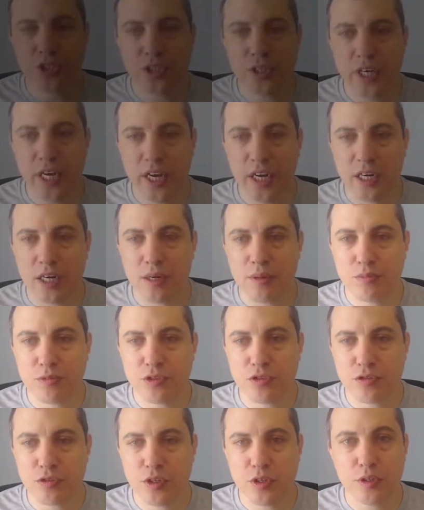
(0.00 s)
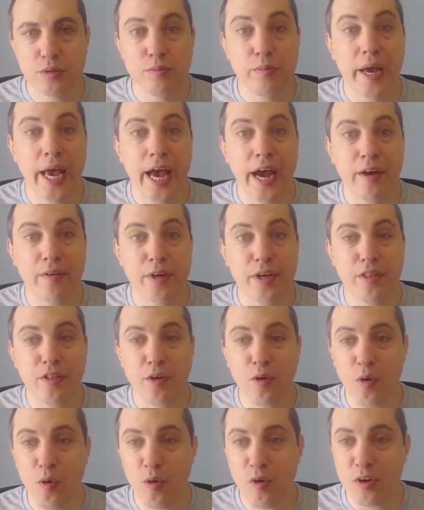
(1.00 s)
question comes from Harry
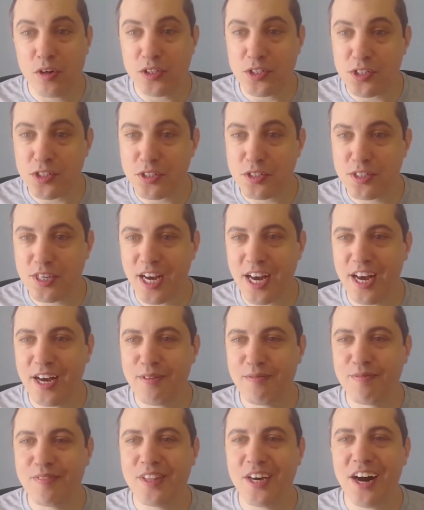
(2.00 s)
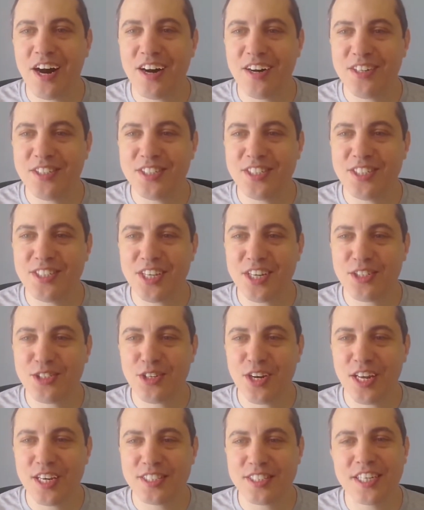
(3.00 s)
the Horse. Are
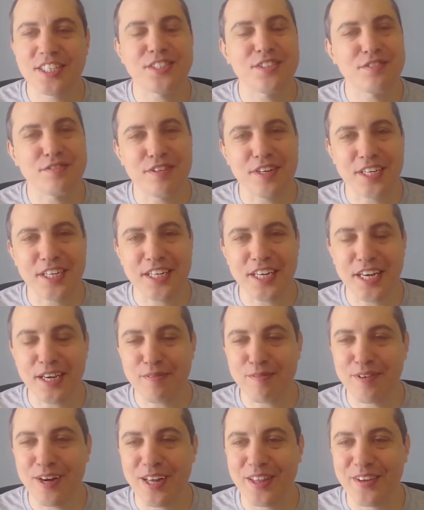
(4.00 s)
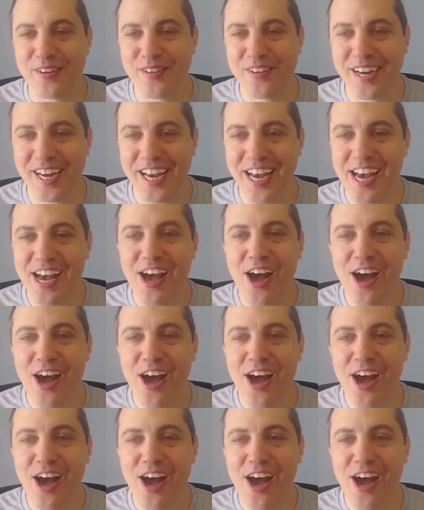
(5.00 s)
decentralized, that's a funny name, by the way.